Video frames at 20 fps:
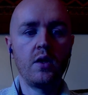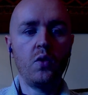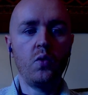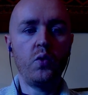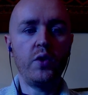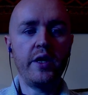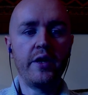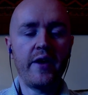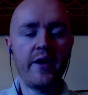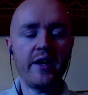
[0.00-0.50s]

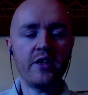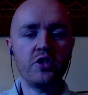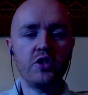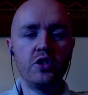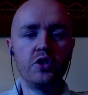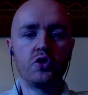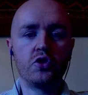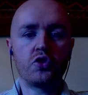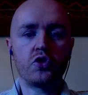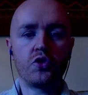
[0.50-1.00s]
we are
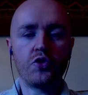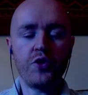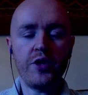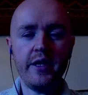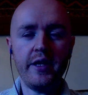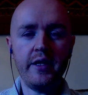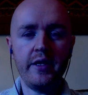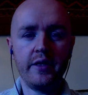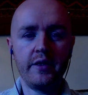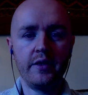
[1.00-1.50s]
actually
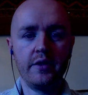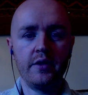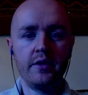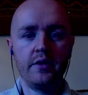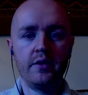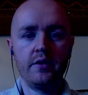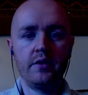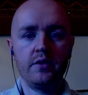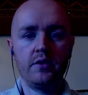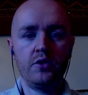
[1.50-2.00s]
trained
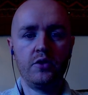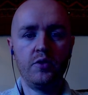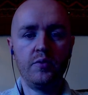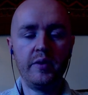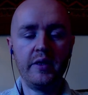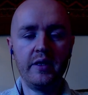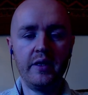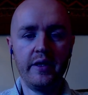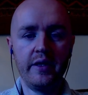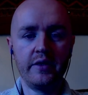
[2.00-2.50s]
to
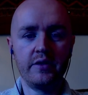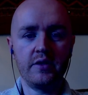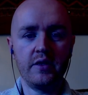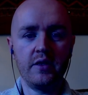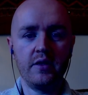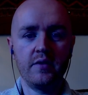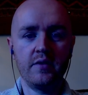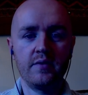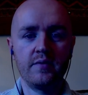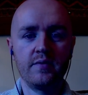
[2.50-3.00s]
be
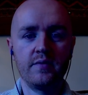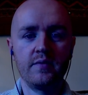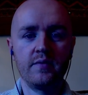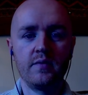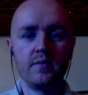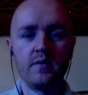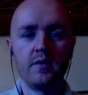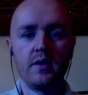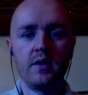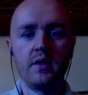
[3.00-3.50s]
lazy
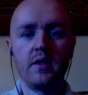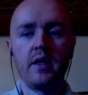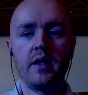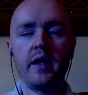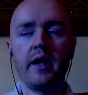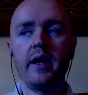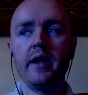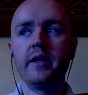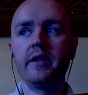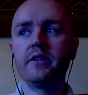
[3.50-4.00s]

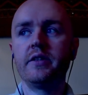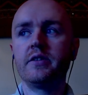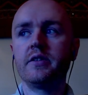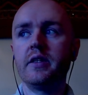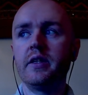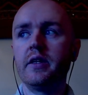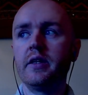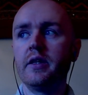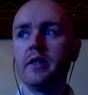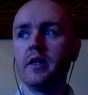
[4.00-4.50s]
and it's
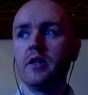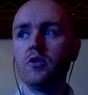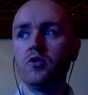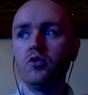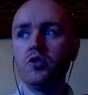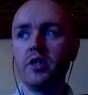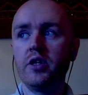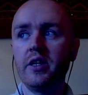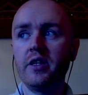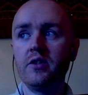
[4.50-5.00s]
a, an,
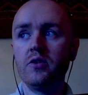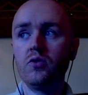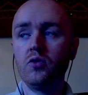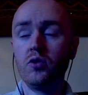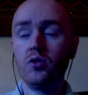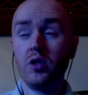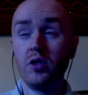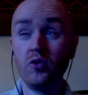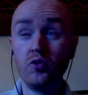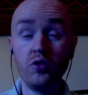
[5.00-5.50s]
un
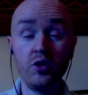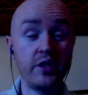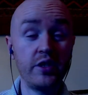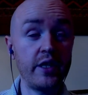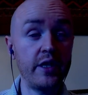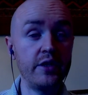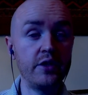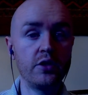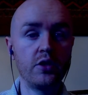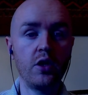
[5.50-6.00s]
an
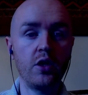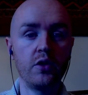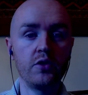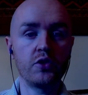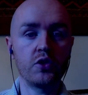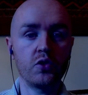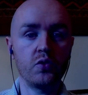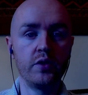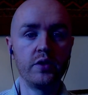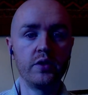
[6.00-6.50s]
unintended
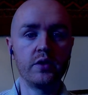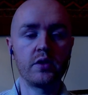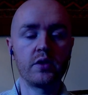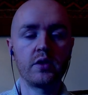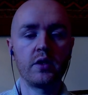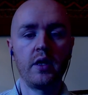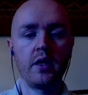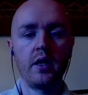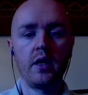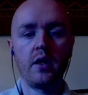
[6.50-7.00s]
consequence
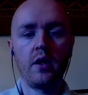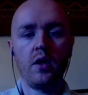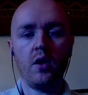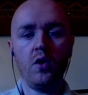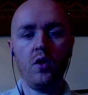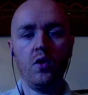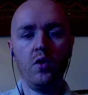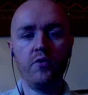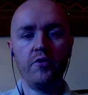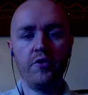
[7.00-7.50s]

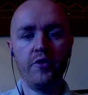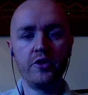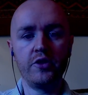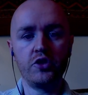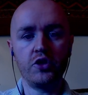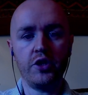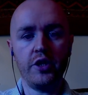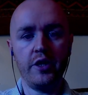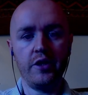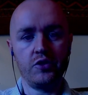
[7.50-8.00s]
of our
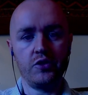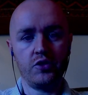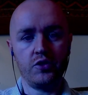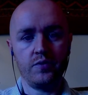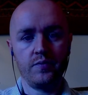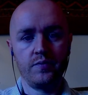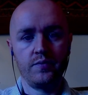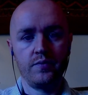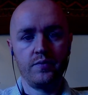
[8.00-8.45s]
education.